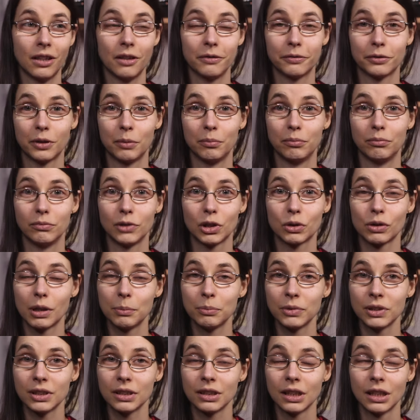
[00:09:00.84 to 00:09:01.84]
are from
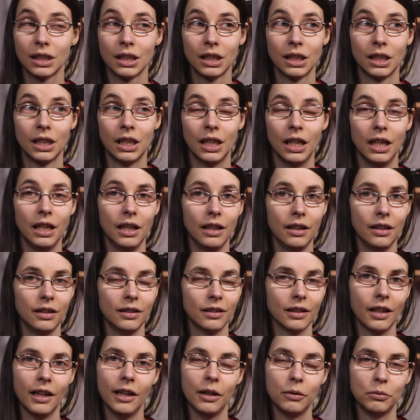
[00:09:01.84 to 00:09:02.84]
trips,
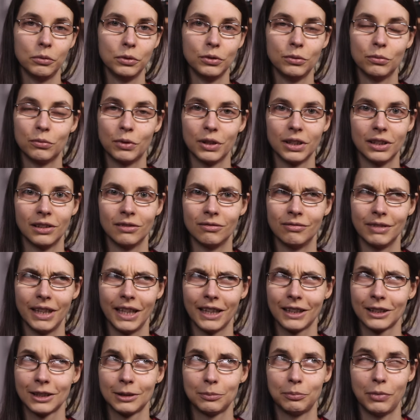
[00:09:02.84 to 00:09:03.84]
and I wouldn't want
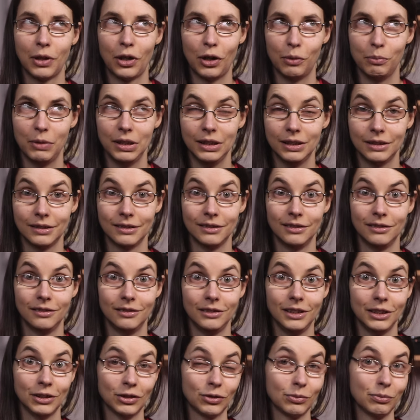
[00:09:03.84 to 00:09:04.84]
to
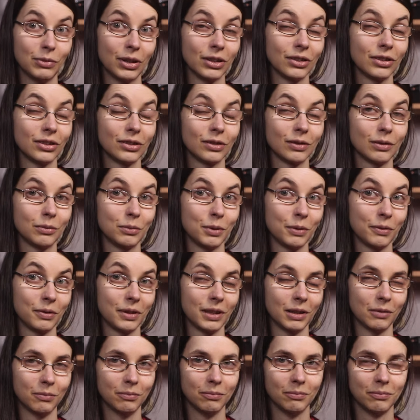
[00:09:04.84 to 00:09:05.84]
experiment this much
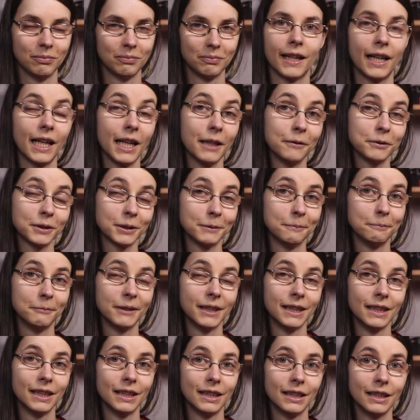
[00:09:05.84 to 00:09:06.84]
with them. I have
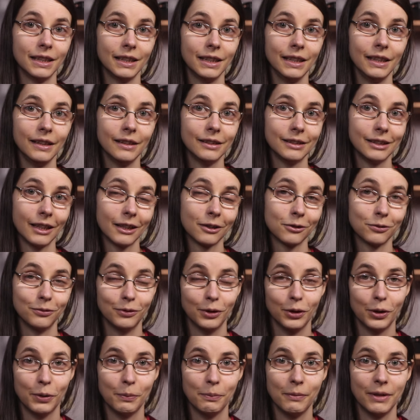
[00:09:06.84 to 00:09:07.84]
some E6
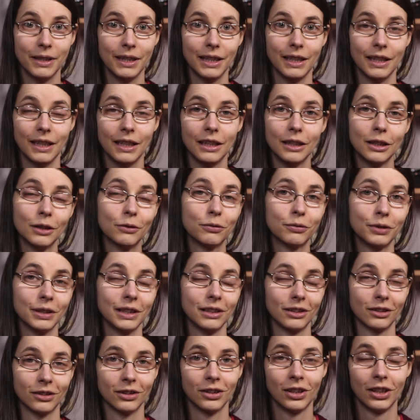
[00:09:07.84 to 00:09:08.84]
film in the
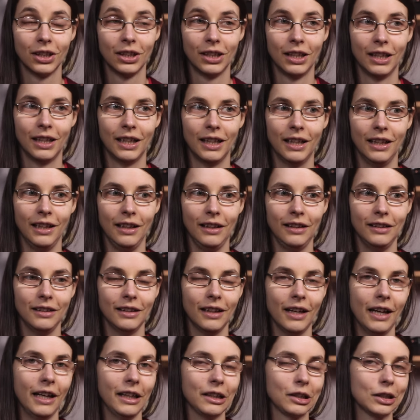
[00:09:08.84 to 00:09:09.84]
freezer,
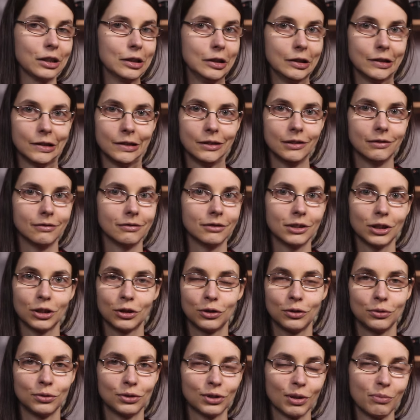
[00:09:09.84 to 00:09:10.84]
and I could
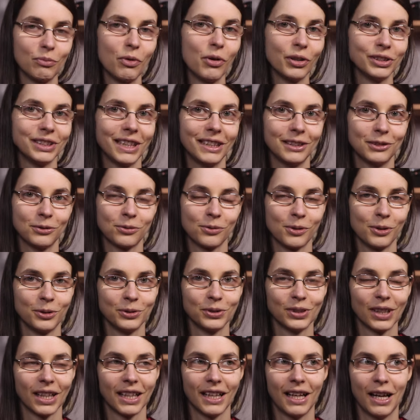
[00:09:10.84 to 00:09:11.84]
shoot some more test
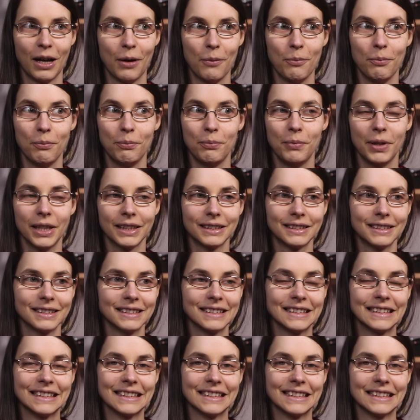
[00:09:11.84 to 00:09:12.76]
rolls, but